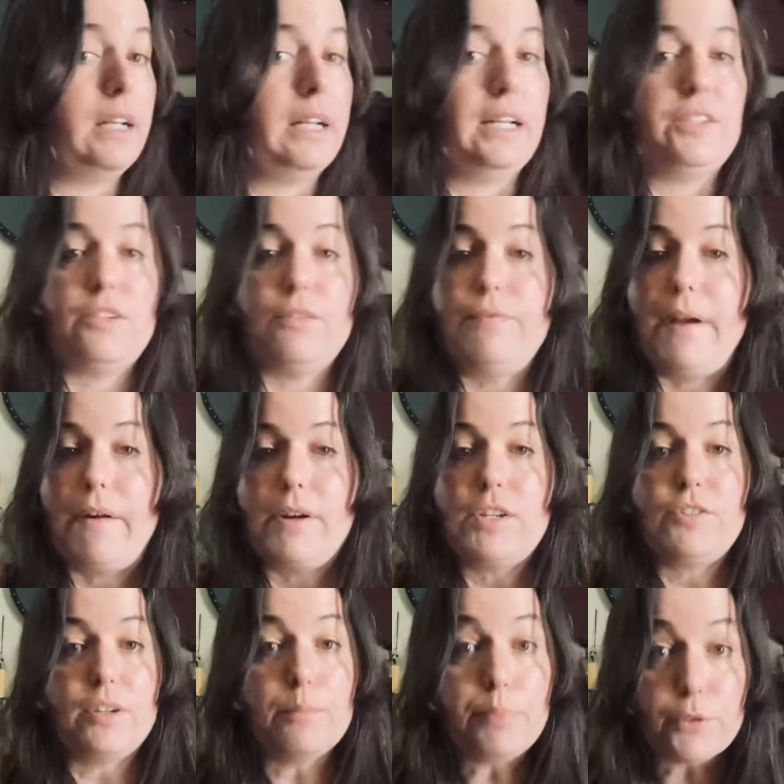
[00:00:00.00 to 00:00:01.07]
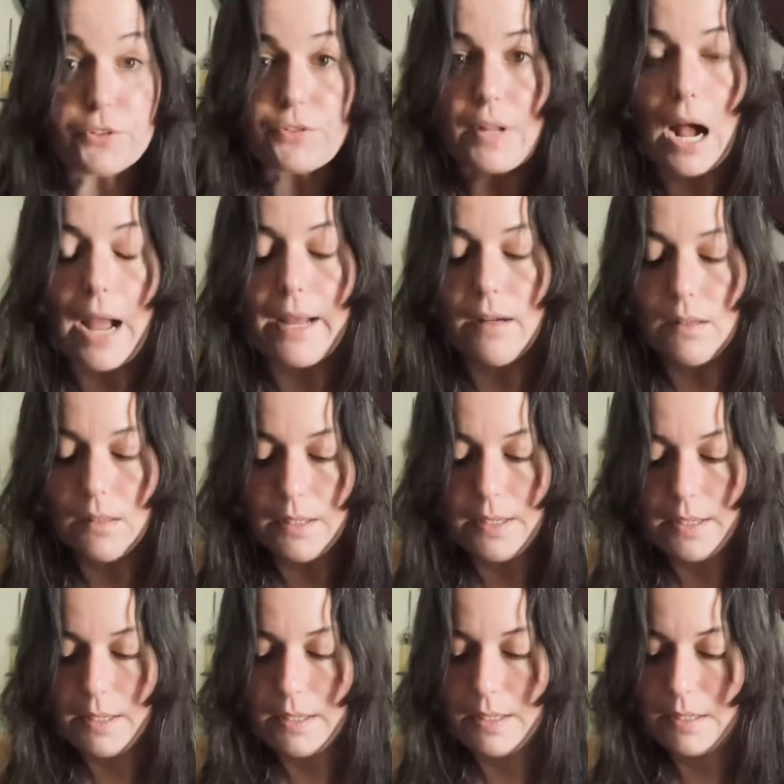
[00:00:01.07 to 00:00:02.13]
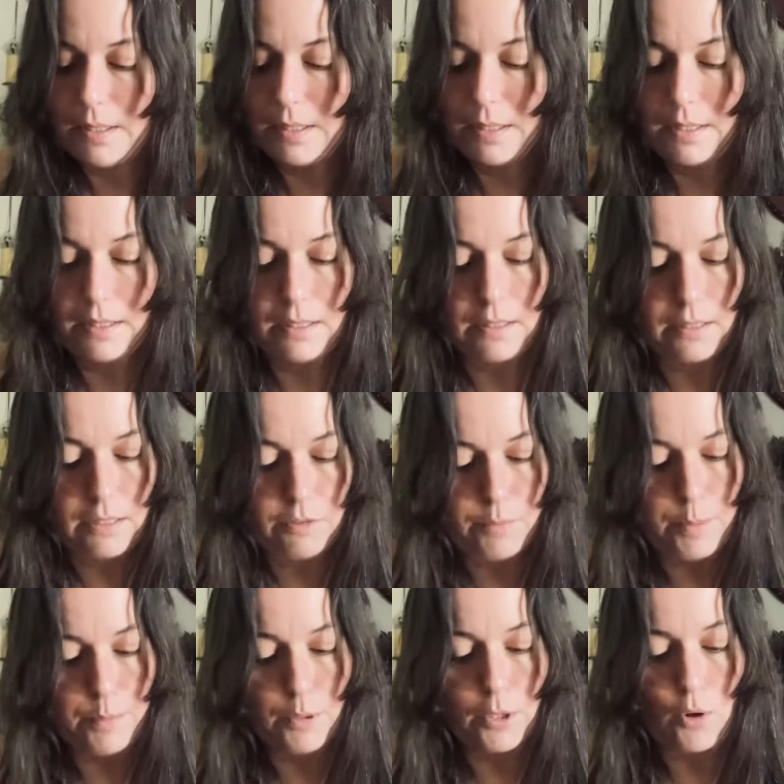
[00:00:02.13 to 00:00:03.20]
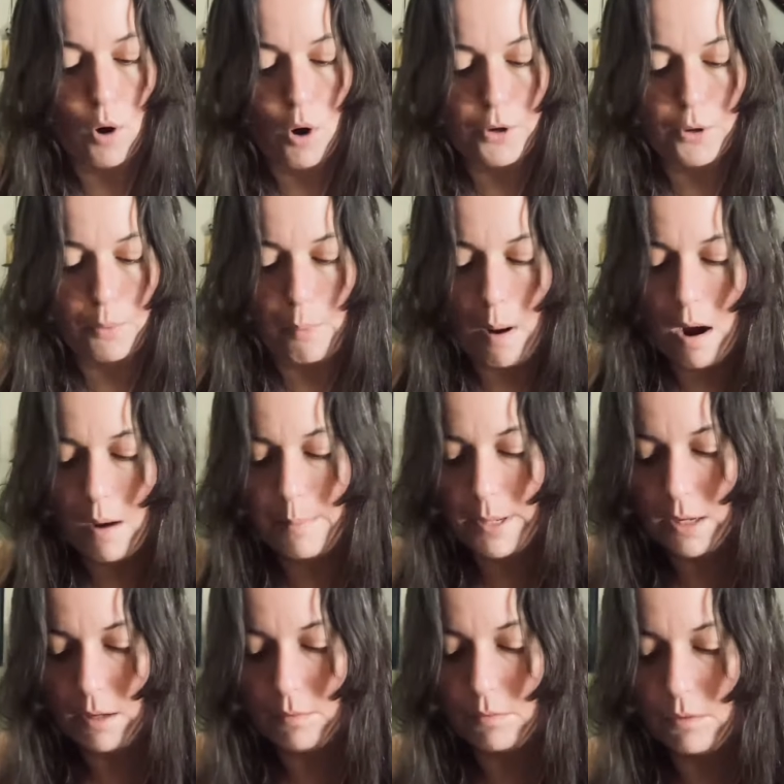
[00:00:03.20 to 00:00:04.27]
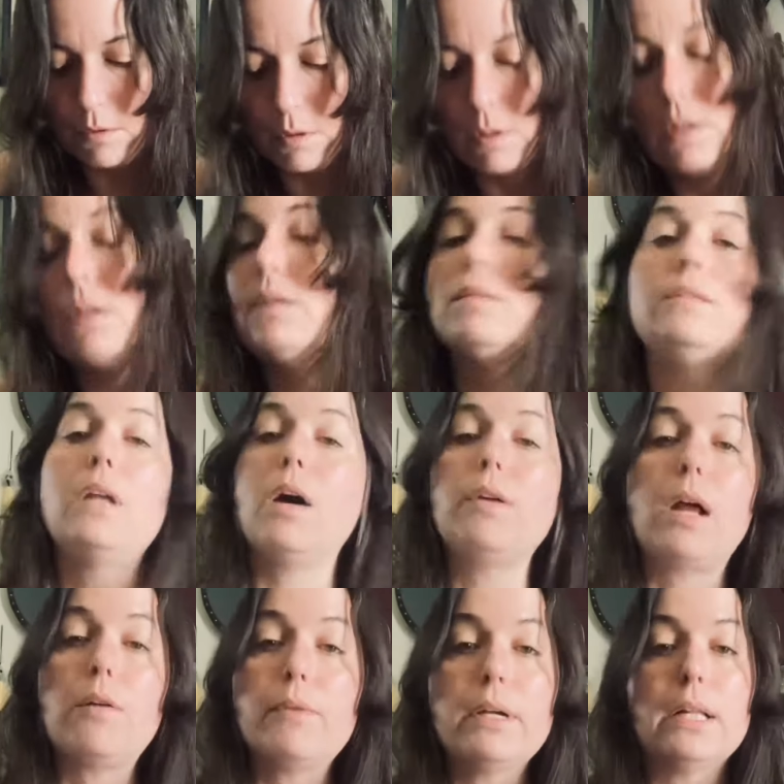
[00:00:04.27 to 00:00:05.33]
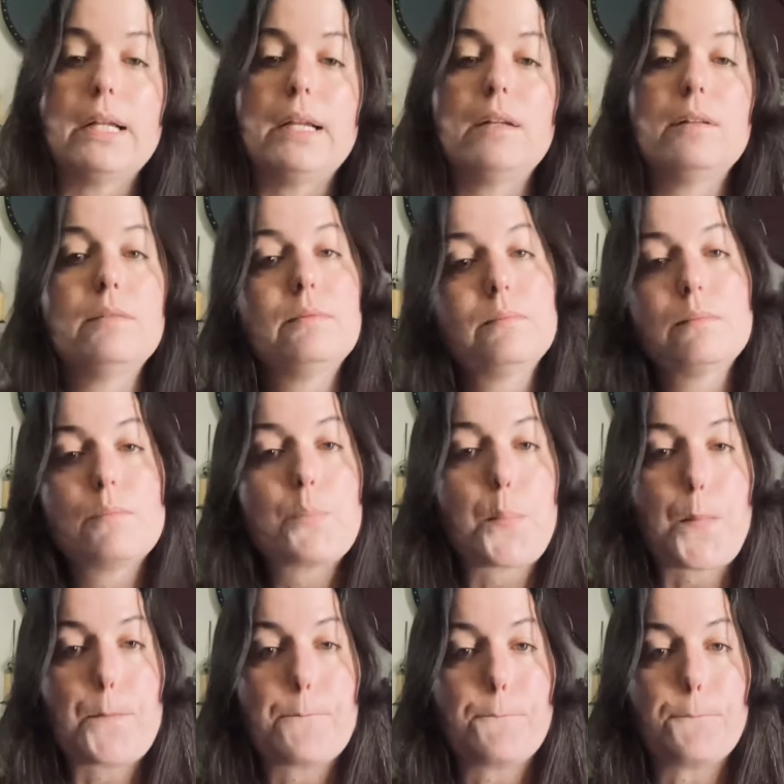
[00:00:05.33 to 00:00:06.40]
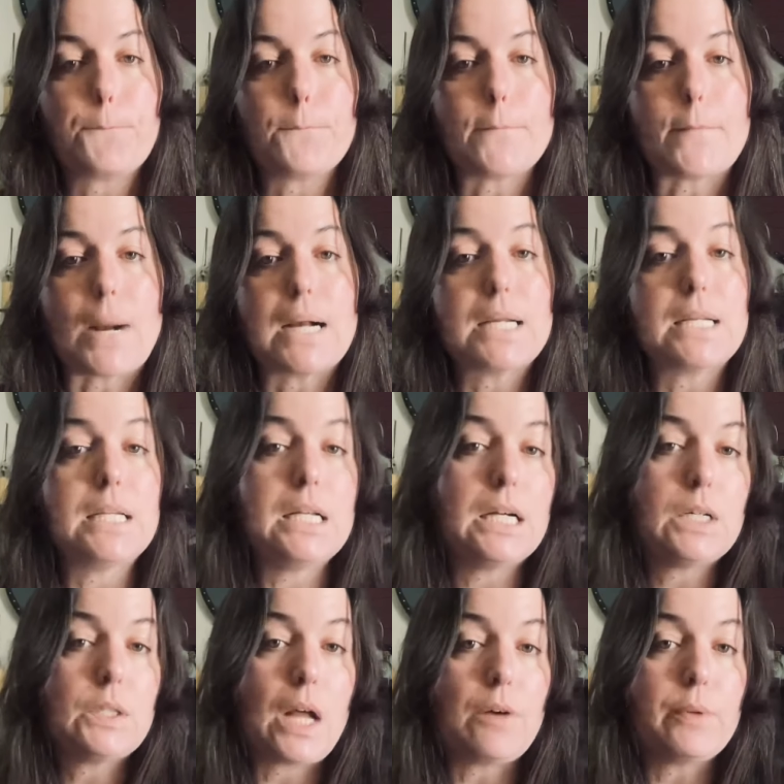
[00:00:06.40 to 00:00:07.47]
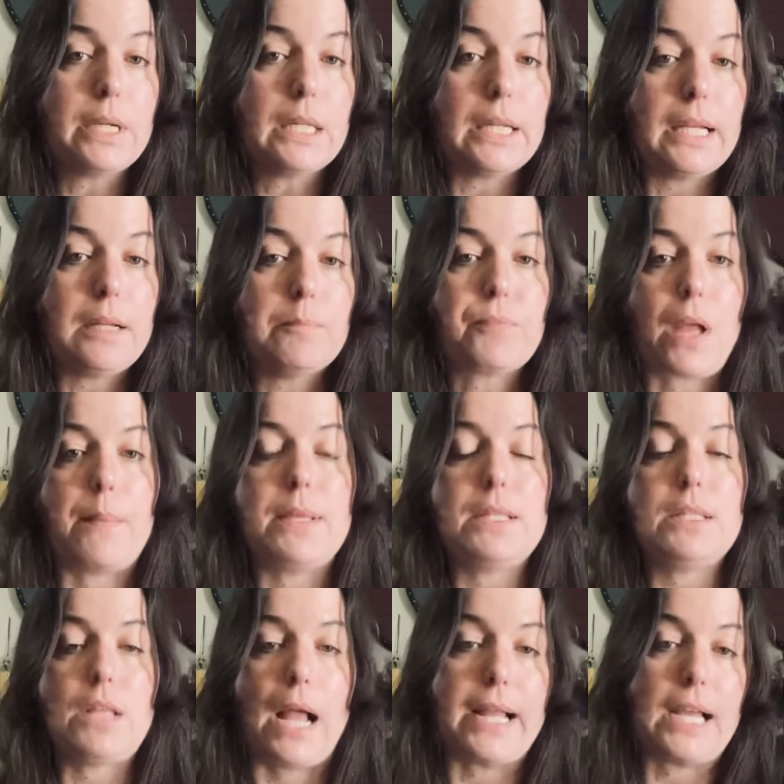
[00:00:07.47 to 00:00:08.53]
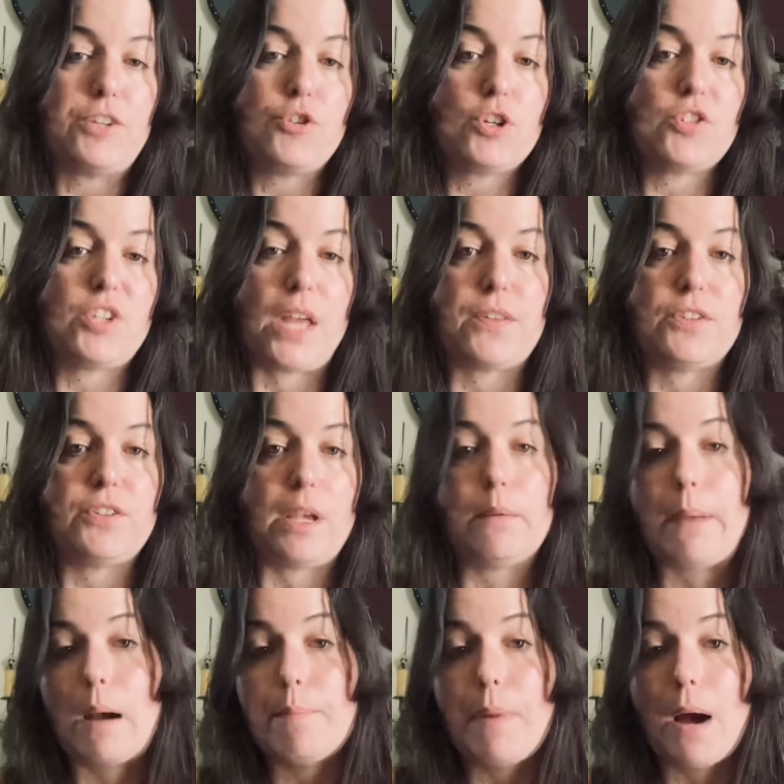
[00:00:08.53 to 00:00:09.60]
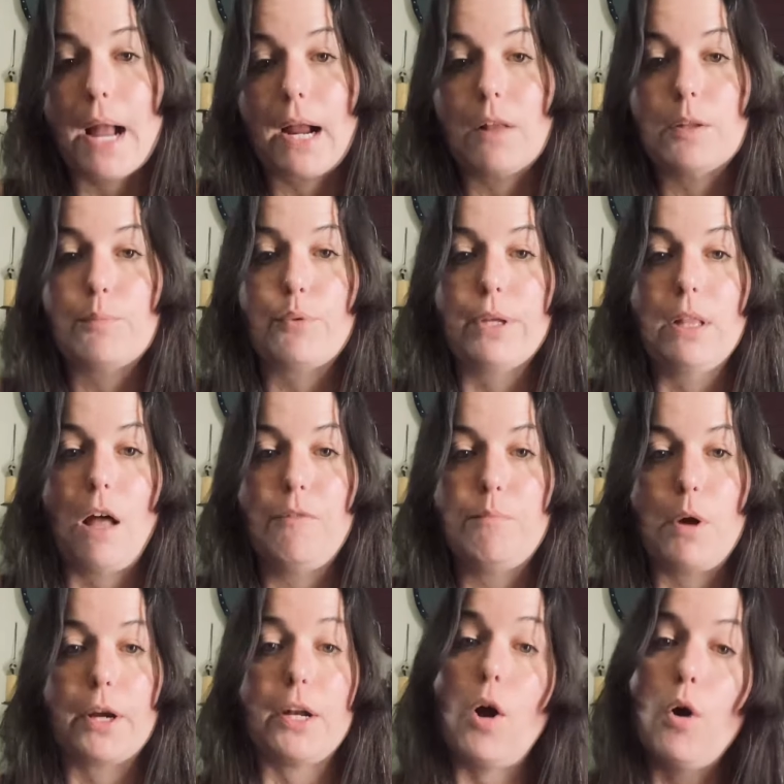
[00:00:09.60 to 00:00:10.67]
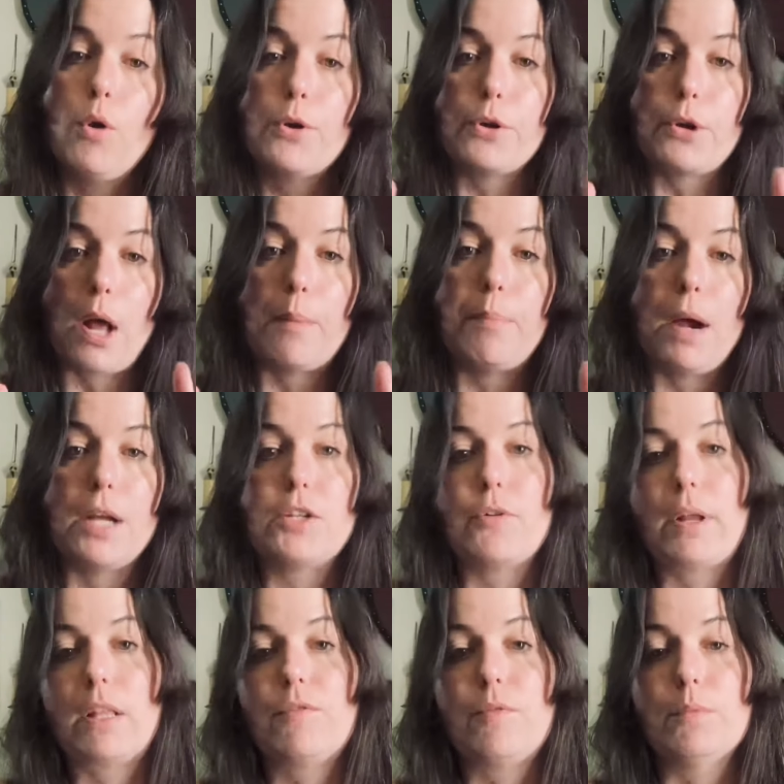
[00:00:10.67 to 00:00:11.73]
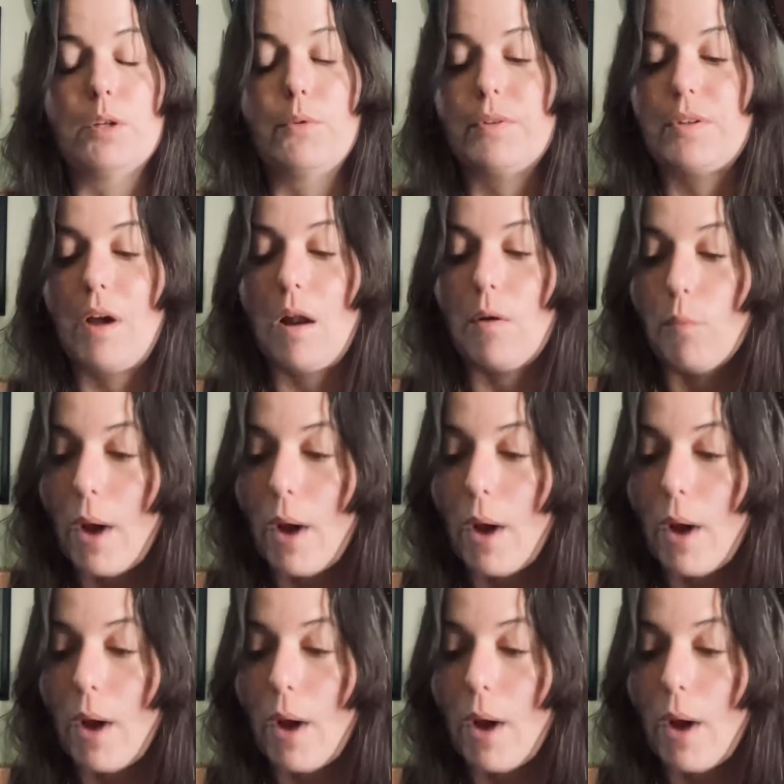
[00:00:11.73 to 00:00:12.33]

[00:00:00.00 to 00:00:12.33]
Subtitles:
It's a very simple style. If people like, oh, you're robbing it. No, not really. You know, not really. I mean, I guess you could say the same about buying on the pre-love market. Oh, you're not buying directly from Louis Vuitton.